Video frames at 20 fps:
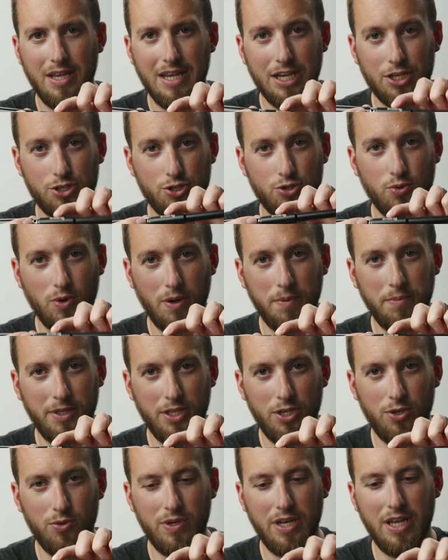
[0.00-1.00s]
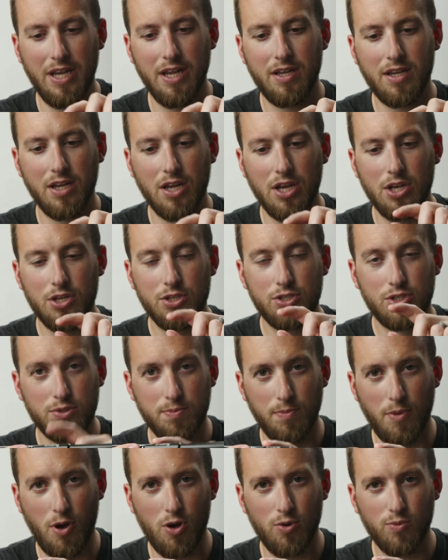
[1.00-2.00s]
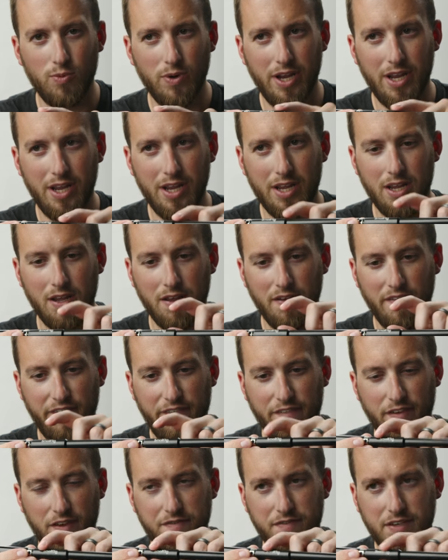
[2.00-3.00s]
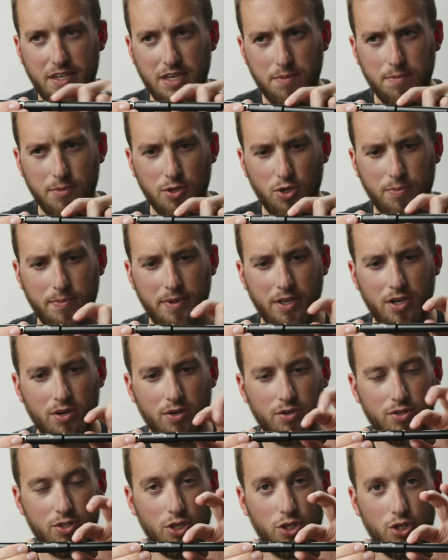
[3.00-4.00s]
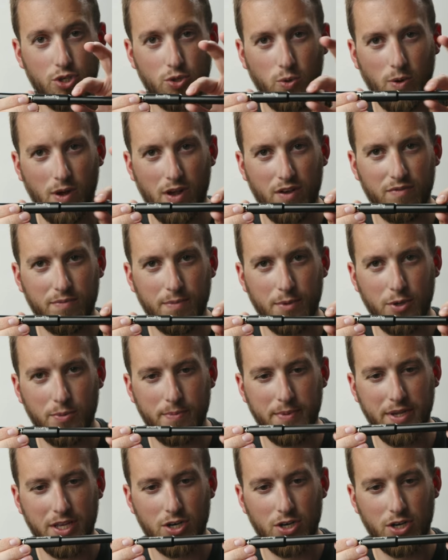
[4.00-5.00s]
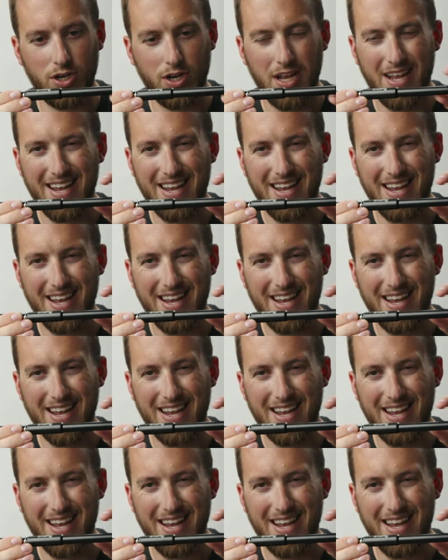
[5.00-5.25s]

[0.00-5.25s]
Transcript: extremely unique, SmallRig fifteen millimeter to twelve millimeter